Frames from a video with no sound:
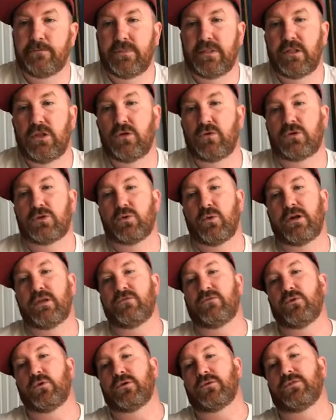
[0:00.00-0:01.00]
Luke
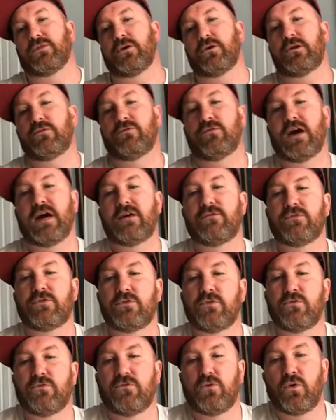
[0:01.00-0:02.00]
24, 35
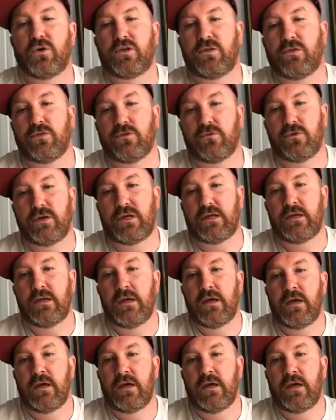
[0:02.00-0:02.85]
through 43.